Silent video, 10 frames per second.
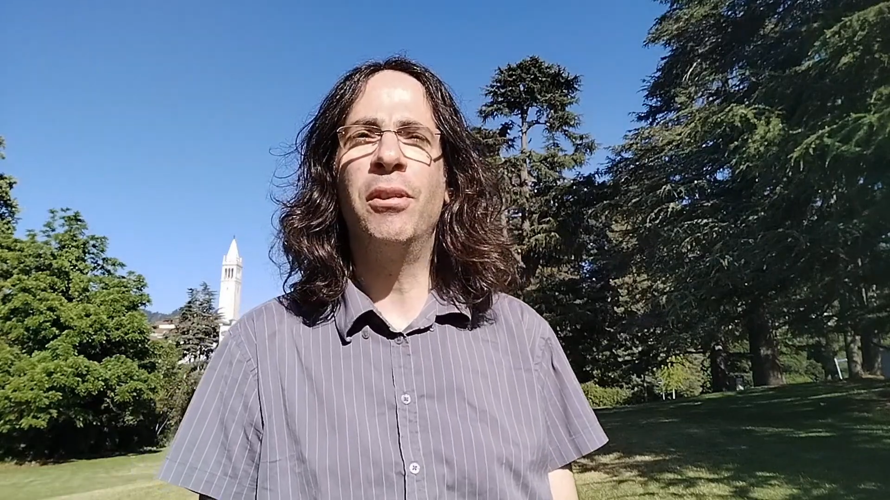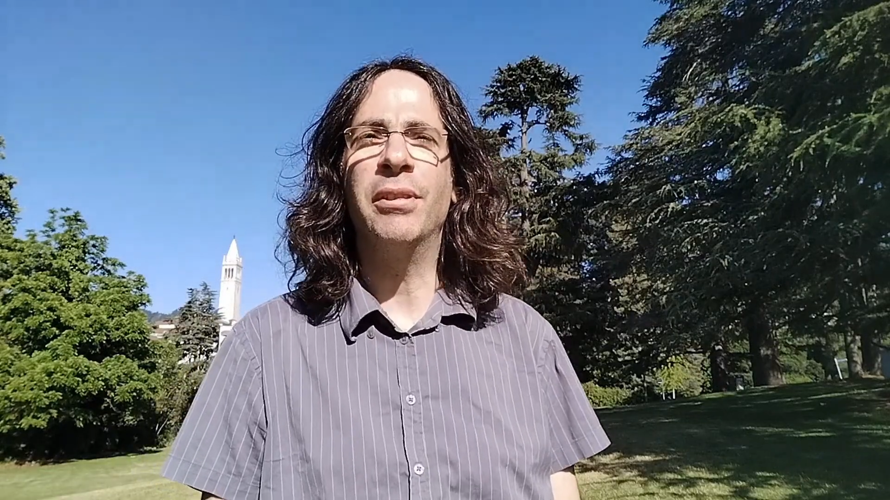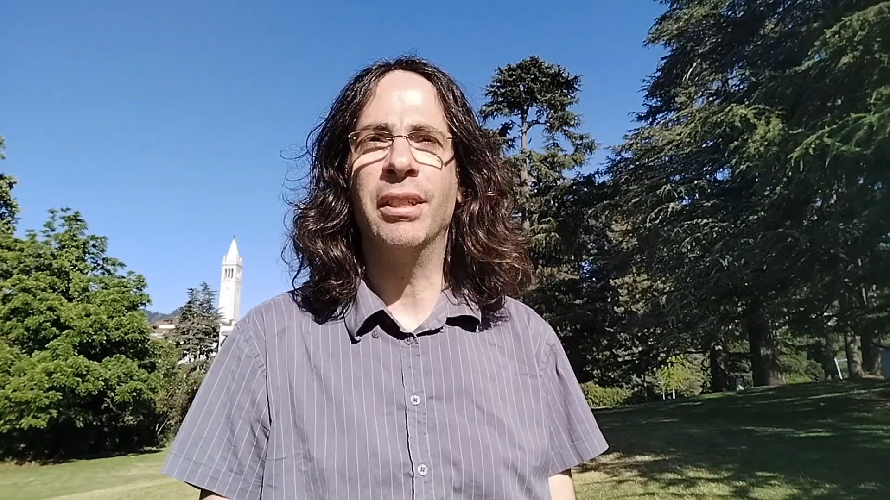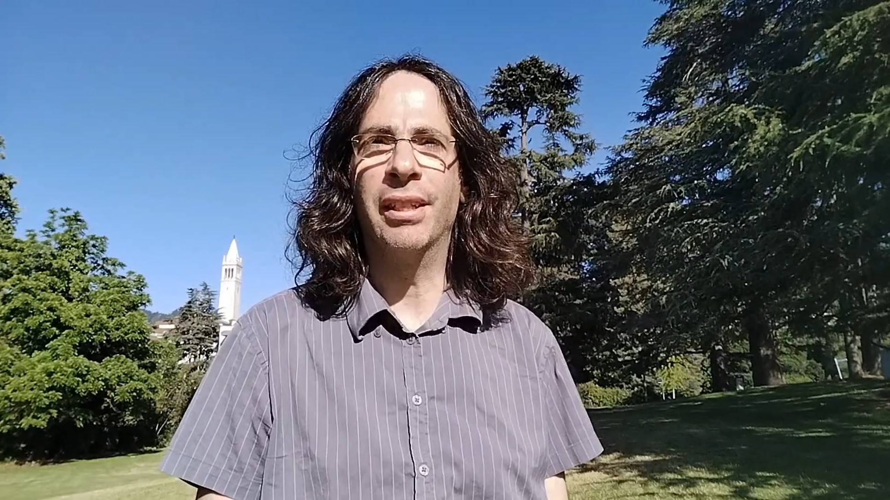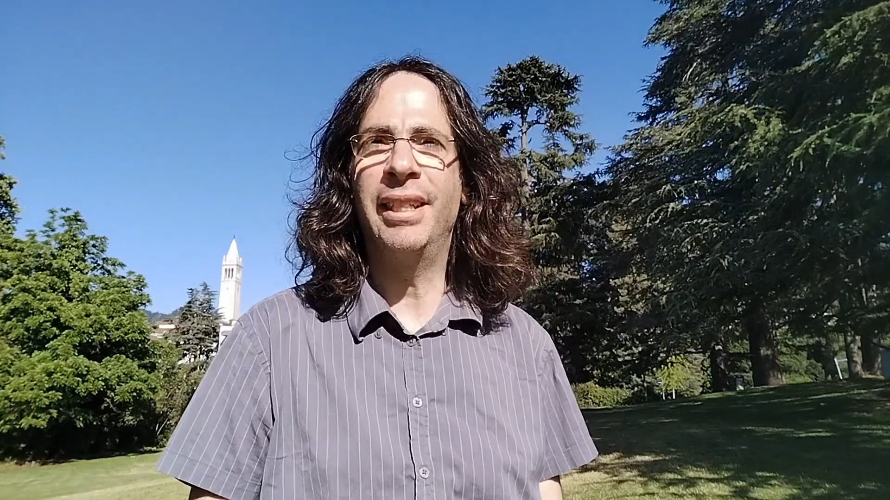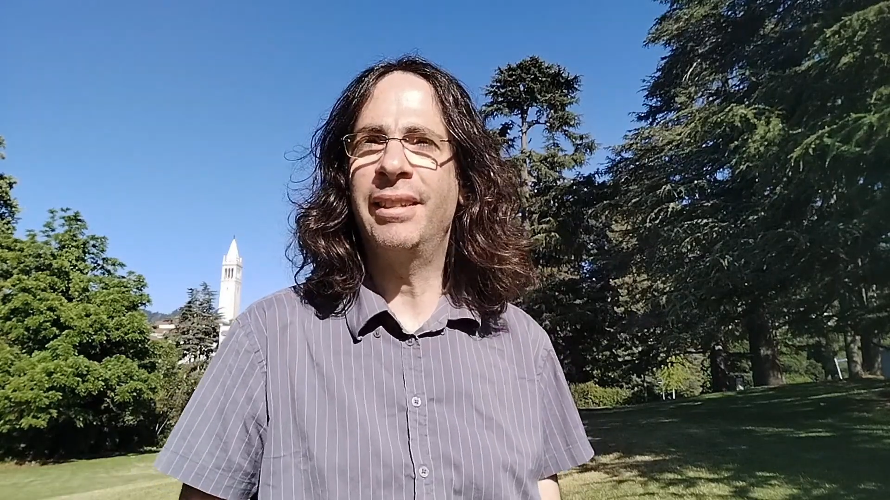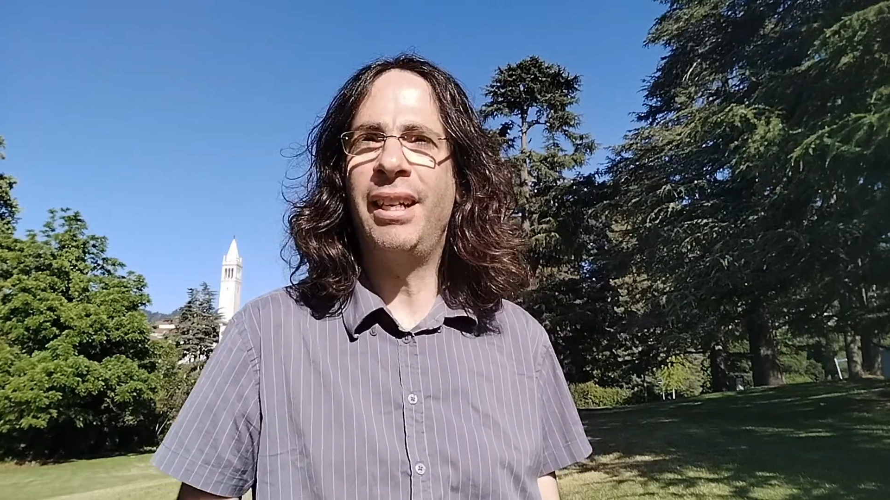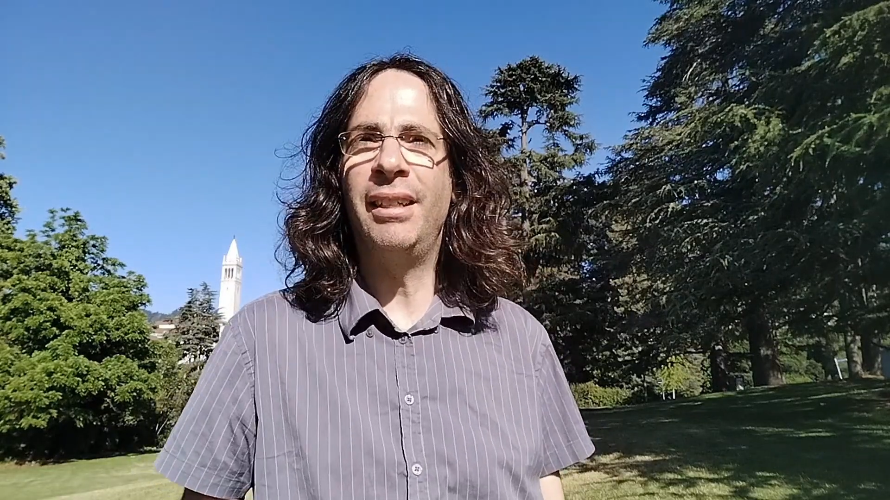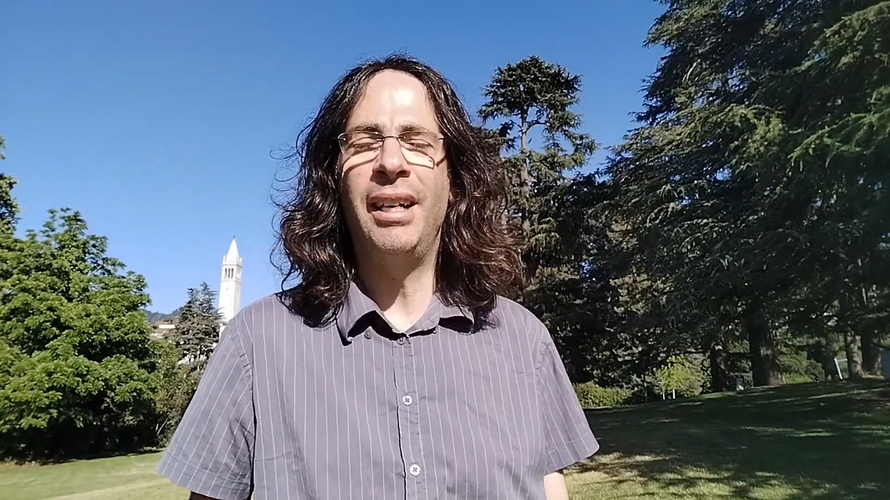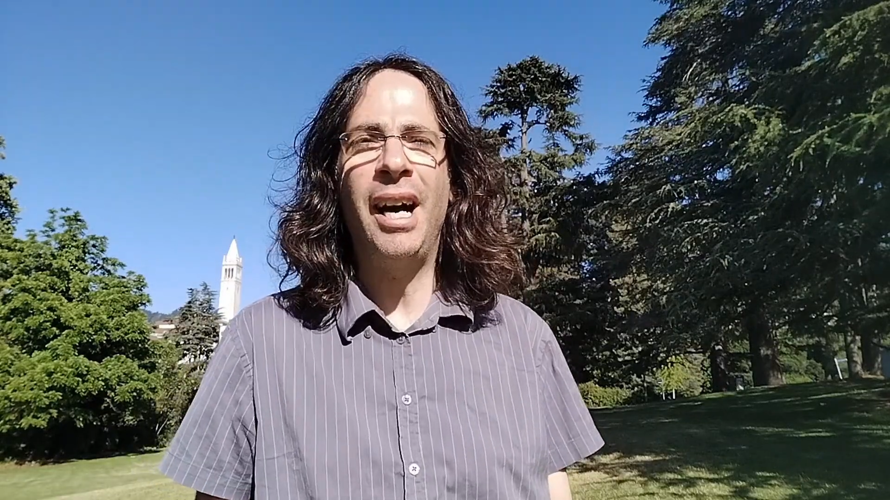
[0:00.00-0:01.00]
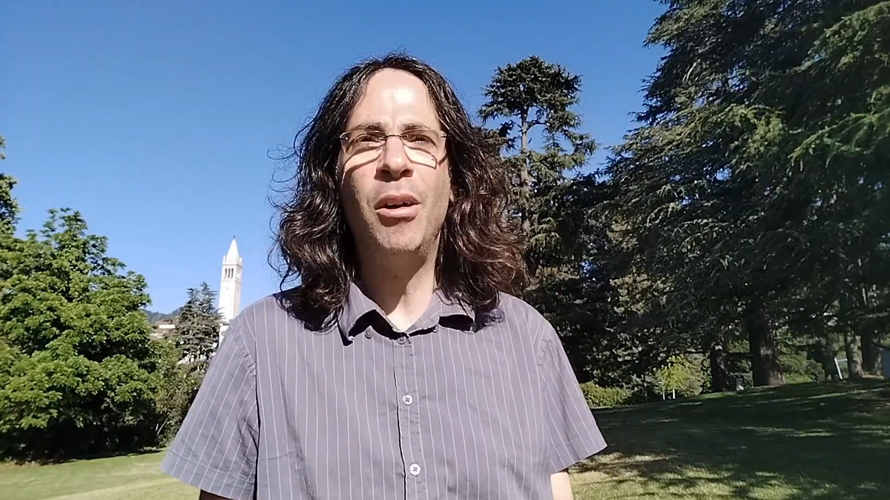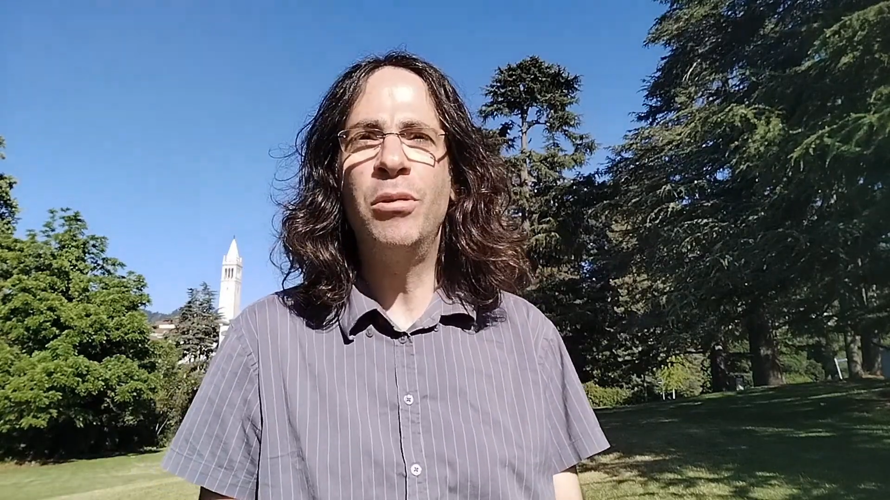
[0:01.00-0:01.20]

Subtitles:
theories that are